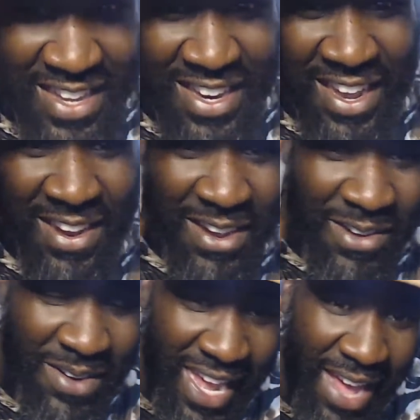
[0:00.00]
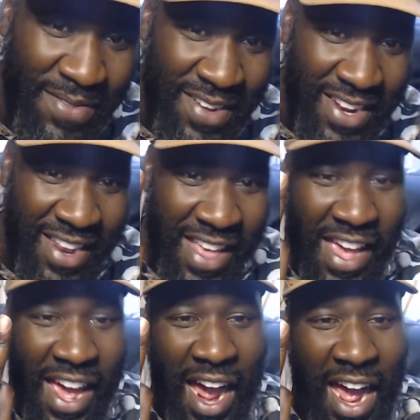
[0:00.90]
doggone caption,
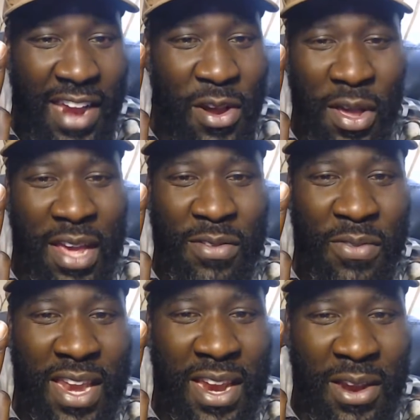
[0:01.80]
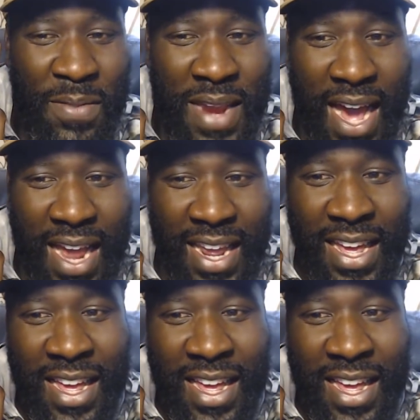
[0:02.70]
I knew he was with the Illuminati.